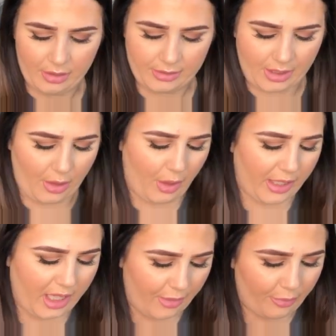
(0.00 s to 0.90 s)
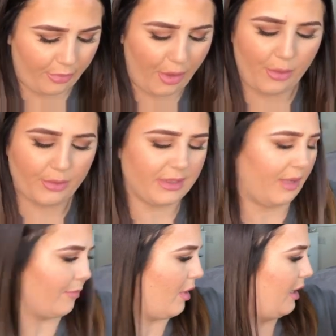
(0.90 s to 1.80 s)
So I keep those
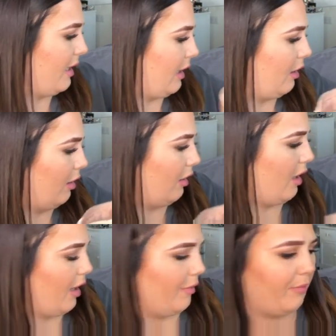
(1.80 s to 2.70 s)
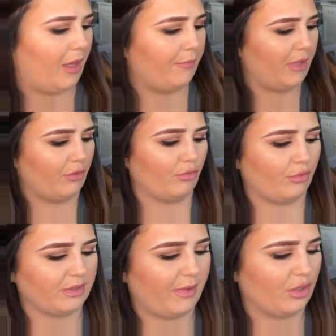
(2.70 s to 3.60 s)
in my little Bare
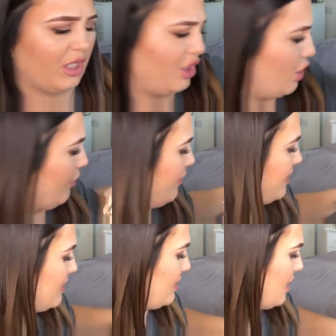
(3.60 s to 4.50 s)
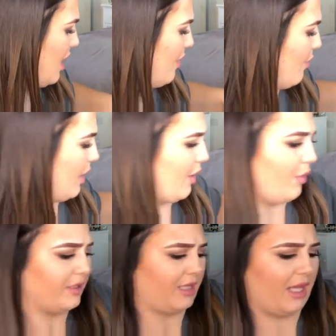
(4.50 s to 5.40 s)
Minerals pouch. I actually got this when I
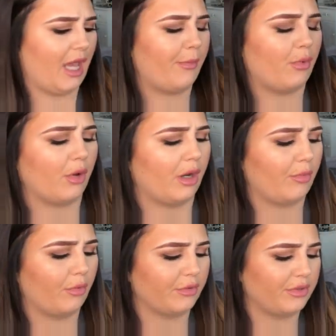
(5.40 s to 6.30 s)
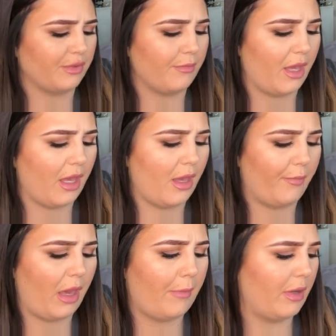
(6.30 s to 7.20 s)
went to the airport, and I brought some
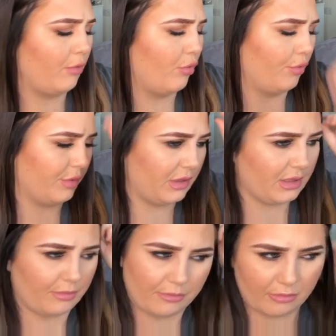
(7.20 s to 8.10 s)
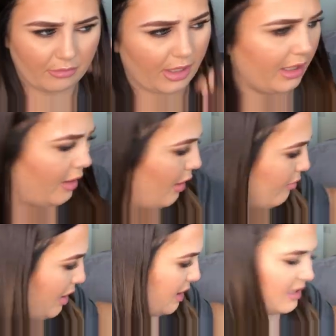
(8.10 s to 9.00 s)
Bare Minerals
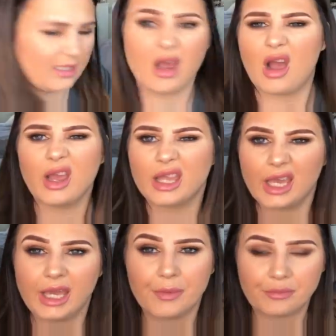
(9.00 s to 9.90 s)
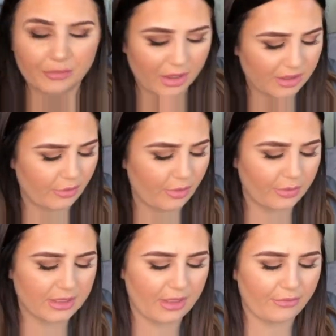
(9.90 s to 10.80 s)
makeup, like a starter kit, because I really
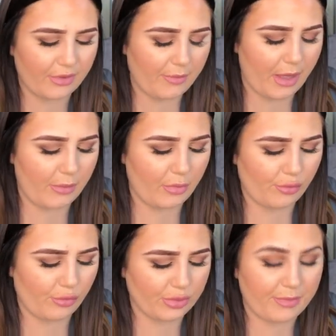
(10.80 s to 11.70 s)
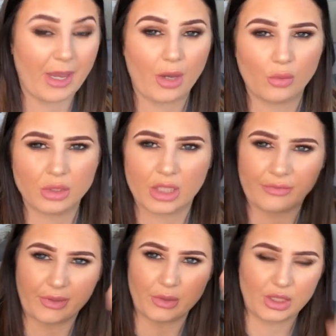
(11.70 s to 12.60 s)
wanted to give the Bare Minerals powder
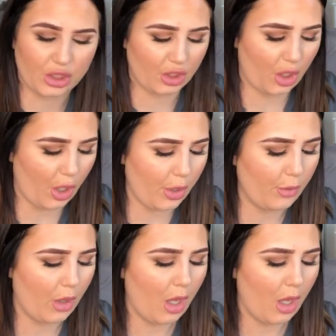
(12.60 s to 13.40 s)
foundation a go.